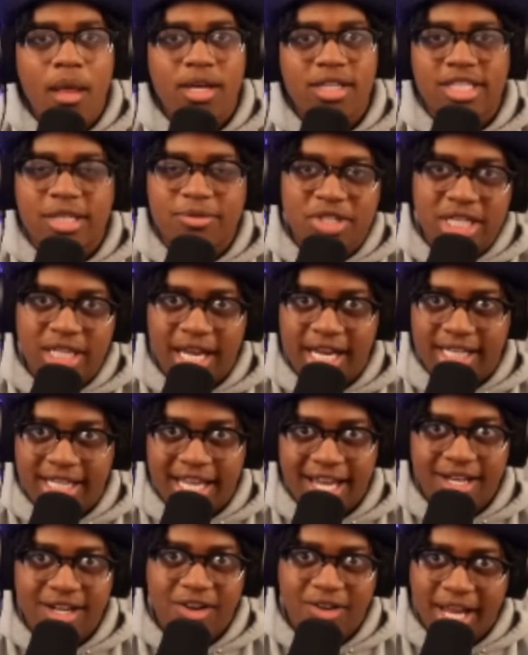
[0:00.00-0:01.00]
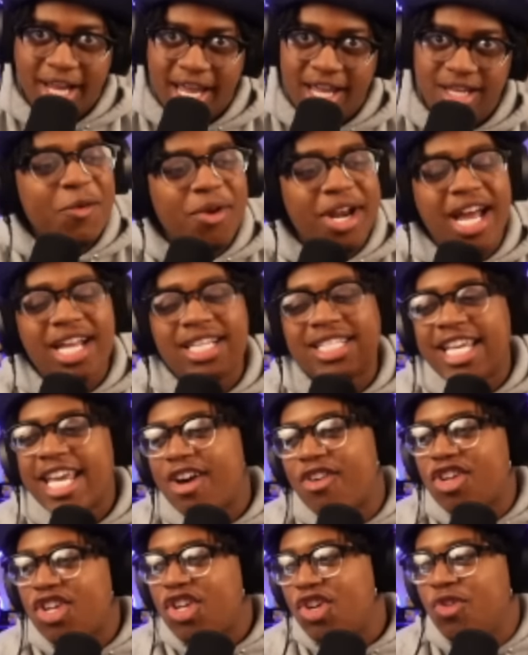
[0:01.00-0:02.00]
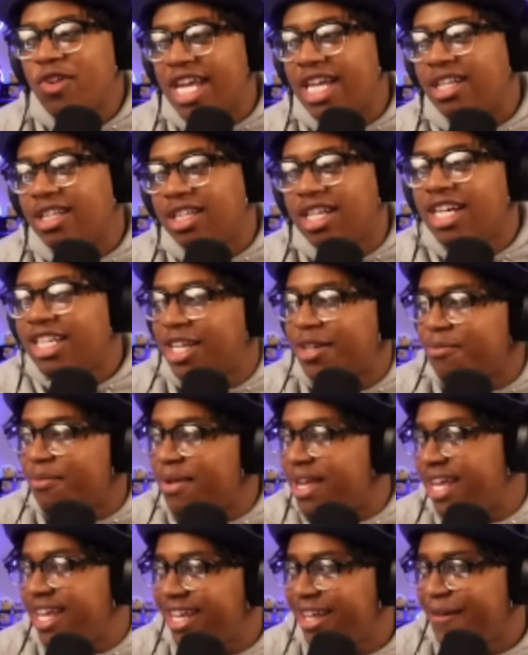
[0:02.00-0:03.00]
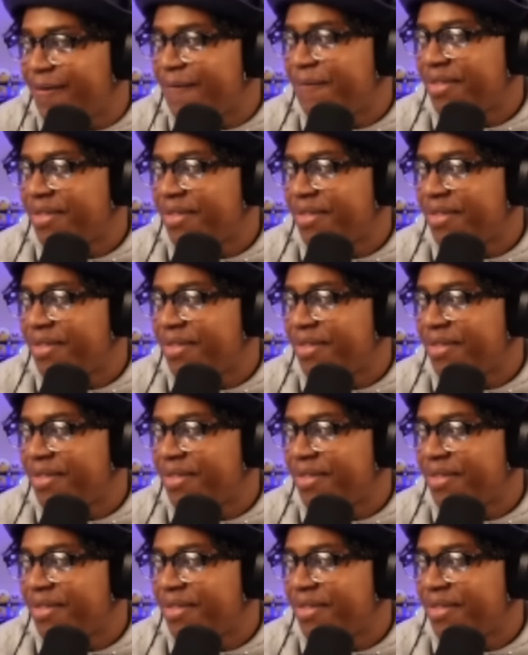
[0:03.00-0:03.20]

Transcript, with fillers: some shit like that. Okay, when I tell you, he looked at me